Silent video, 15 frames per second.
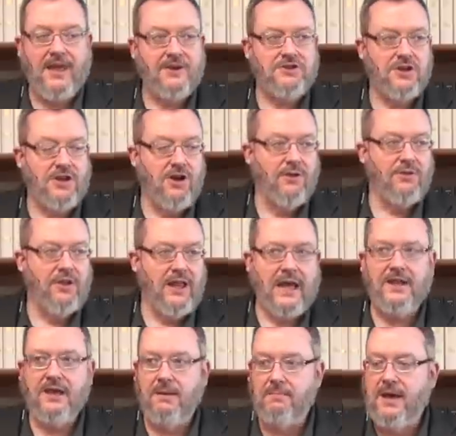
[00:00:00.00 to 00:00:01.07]
they actually called the
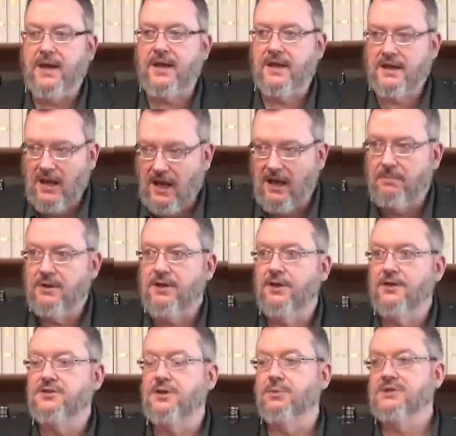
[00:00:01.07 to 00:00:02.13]
land America
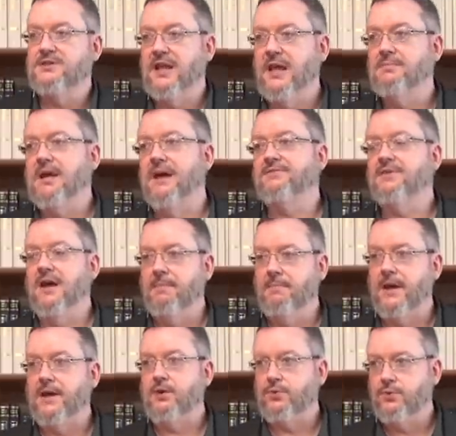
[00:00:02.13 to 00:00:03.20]
because it was named after
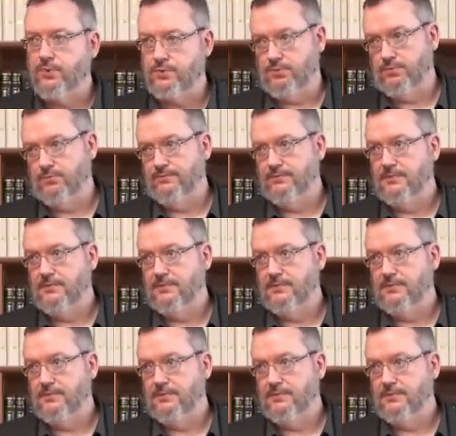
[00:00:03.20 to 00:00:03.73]
Amerikuru.